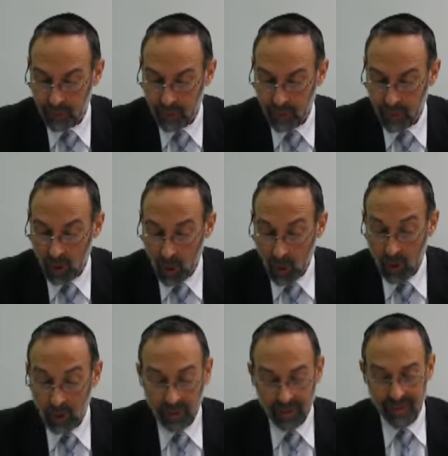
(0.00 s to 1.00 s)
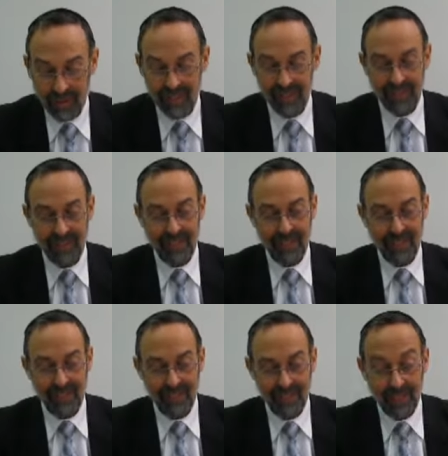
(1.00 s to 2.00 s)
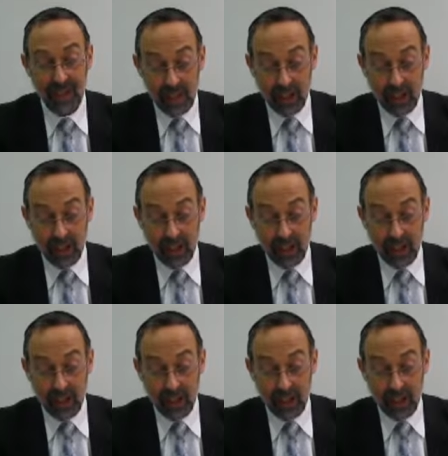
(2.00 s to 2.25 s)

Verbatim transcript: So that's why God didn't come back the second time?